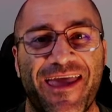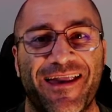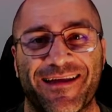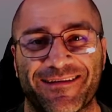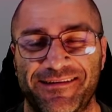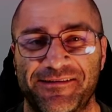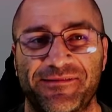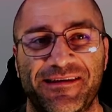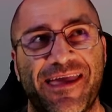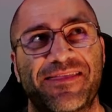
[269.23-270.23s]
You get
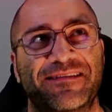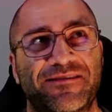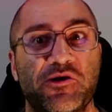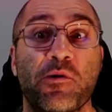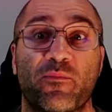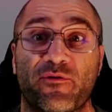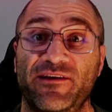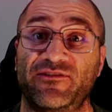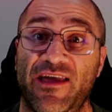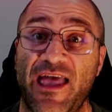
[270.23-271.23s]
this new
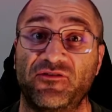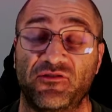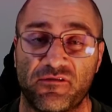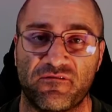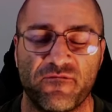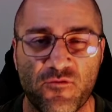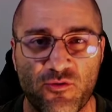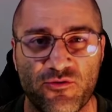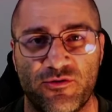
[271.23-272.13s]
appreciation of food.